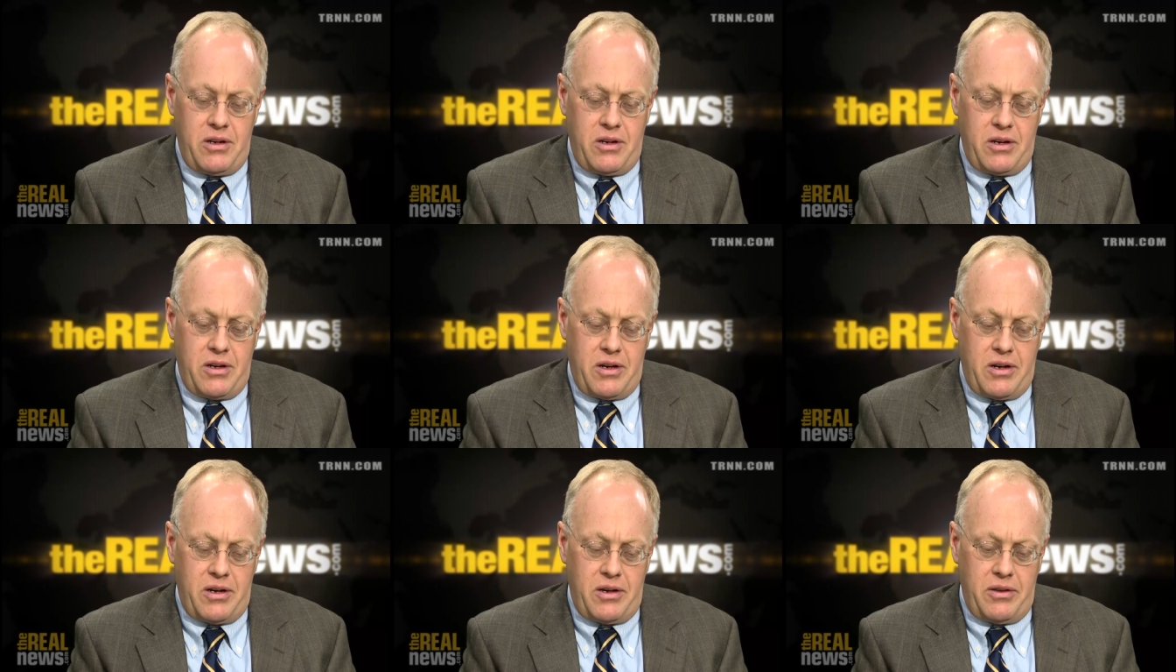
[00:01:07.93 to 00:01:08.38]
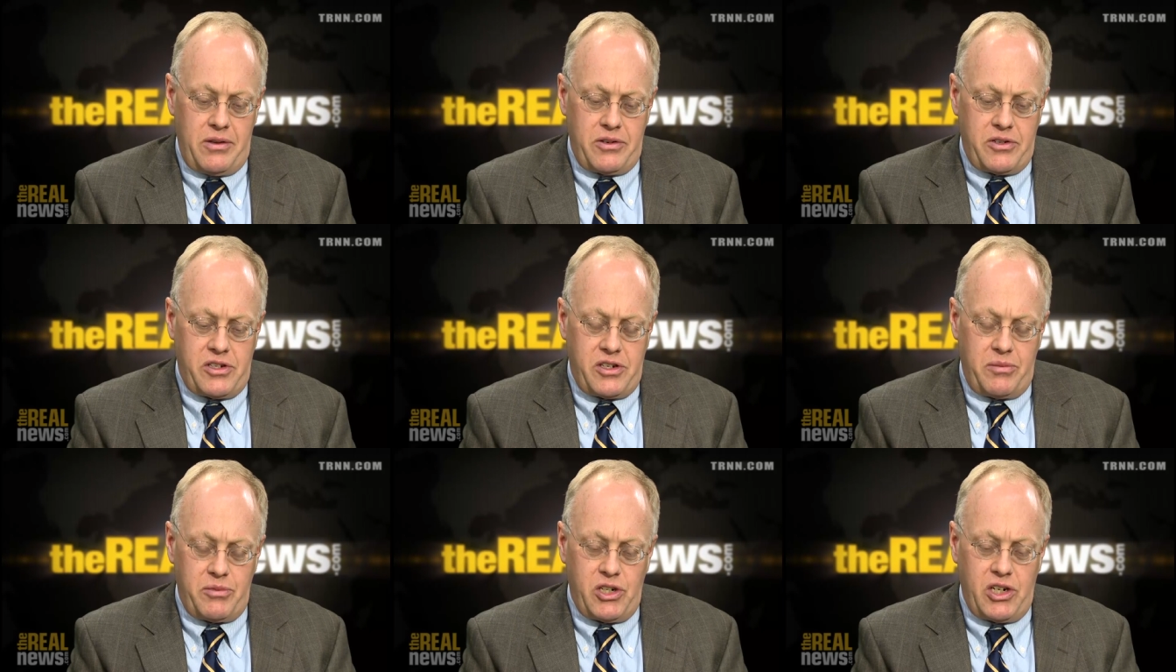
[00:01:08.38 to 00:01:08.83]
uh, the
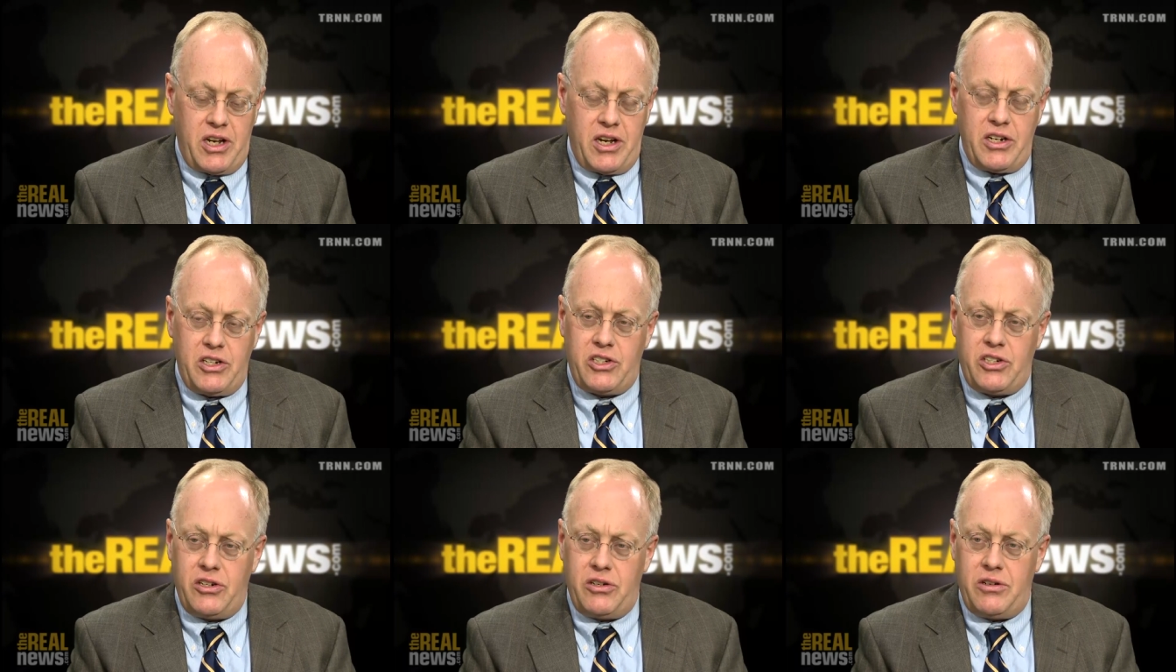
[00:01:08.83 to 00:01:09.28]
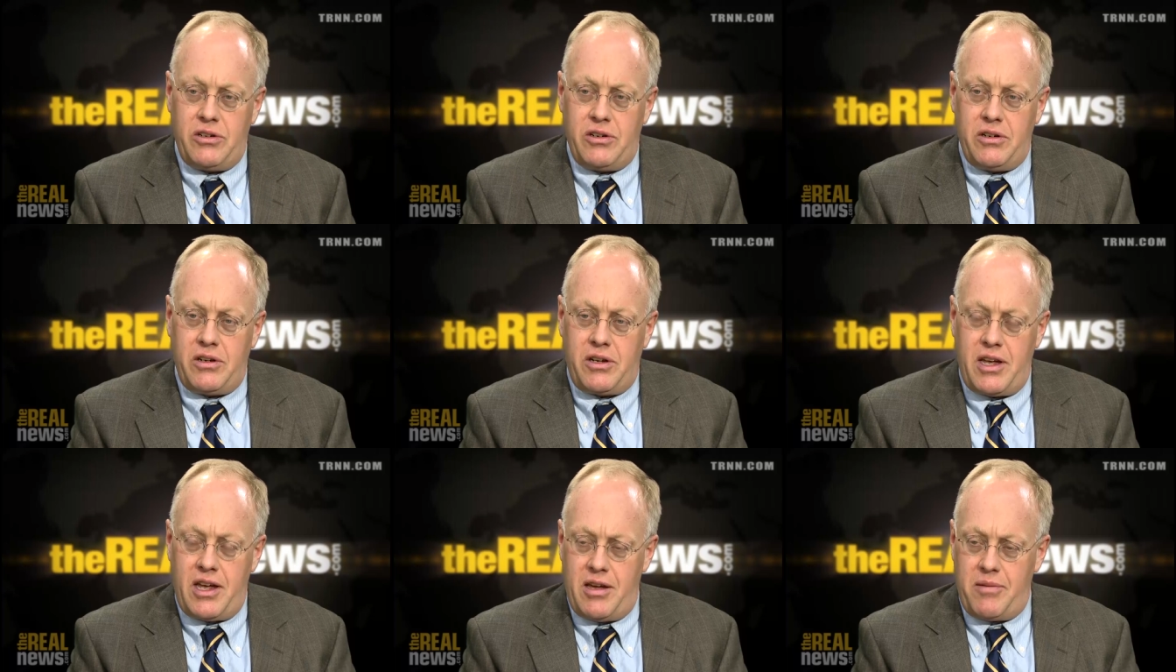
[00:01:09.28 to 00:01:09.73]
subjugation
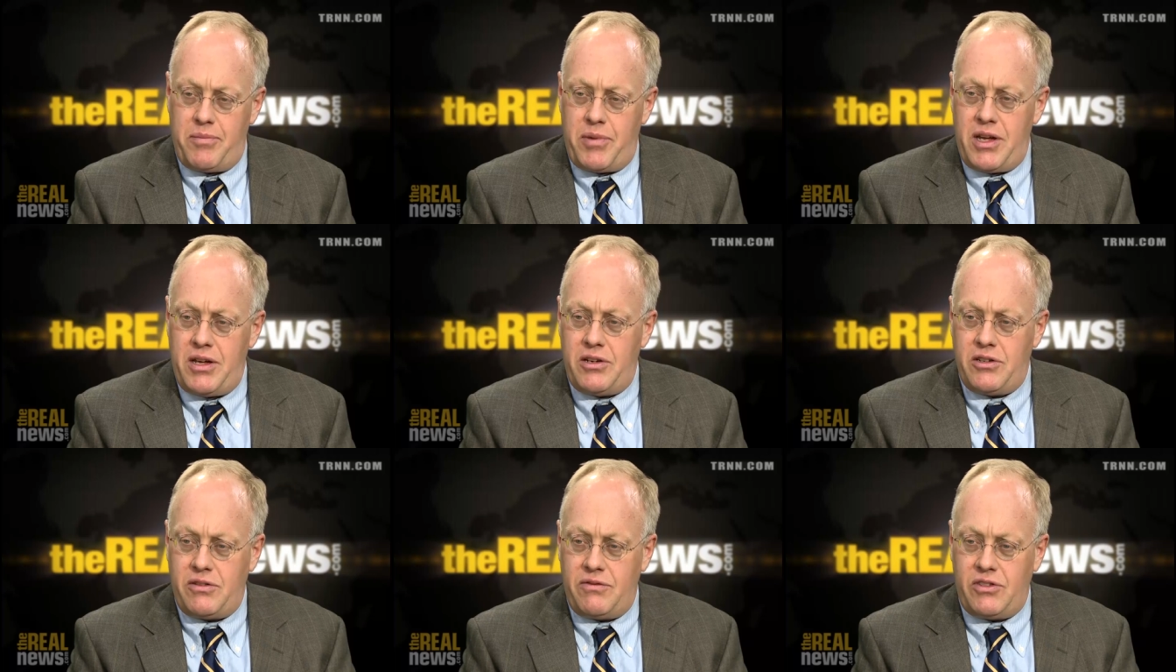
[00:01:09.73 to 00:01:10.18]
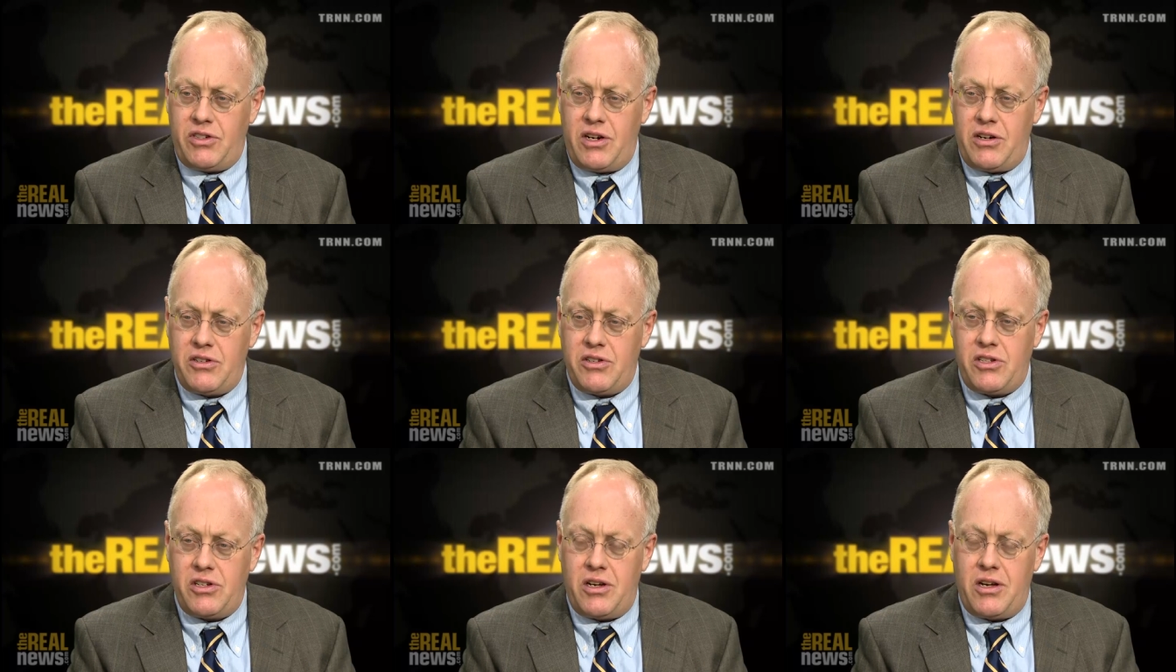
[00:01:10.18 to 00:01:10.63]
and campaigns of
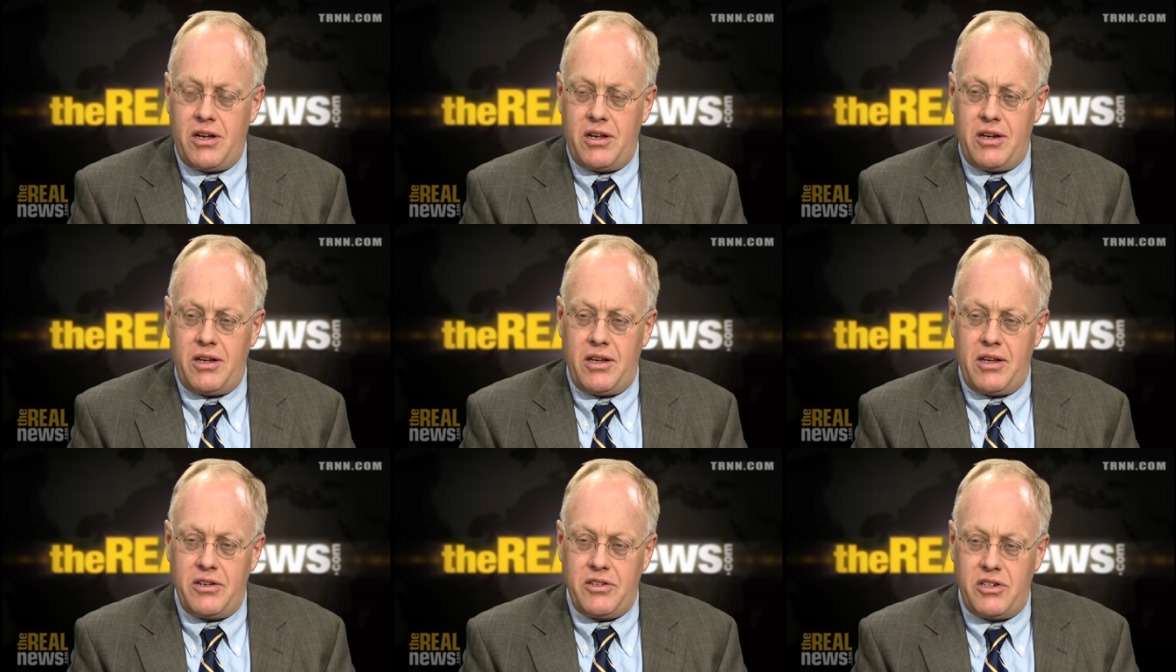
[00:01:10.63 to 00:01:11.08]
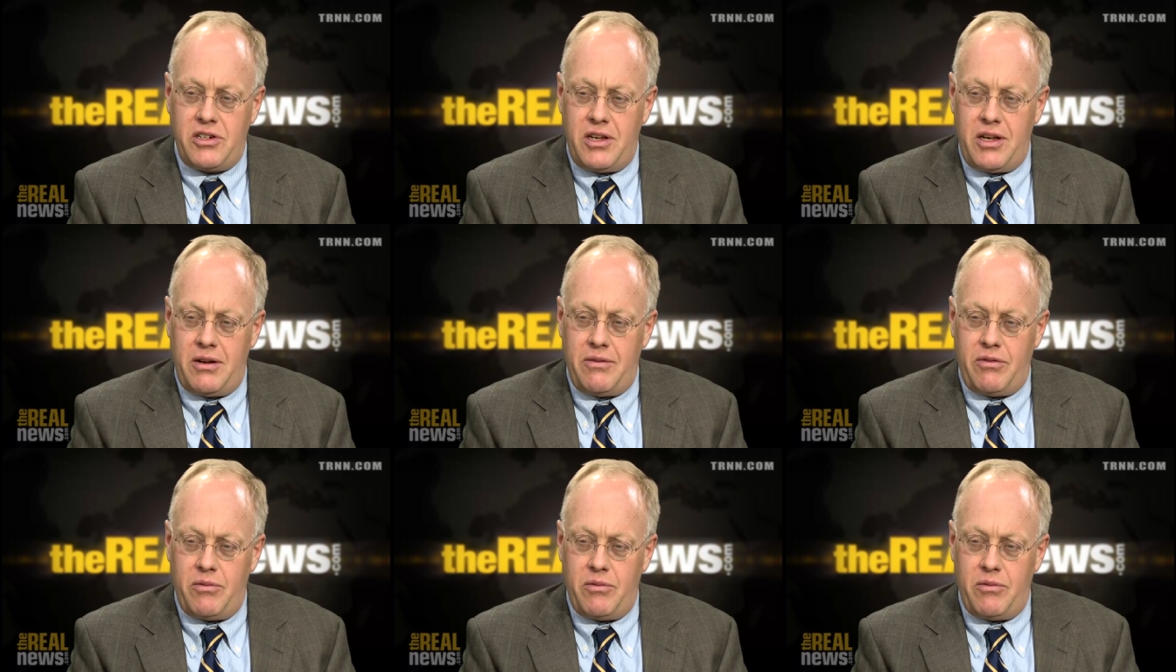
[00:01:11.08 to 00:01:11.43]
genocide against Native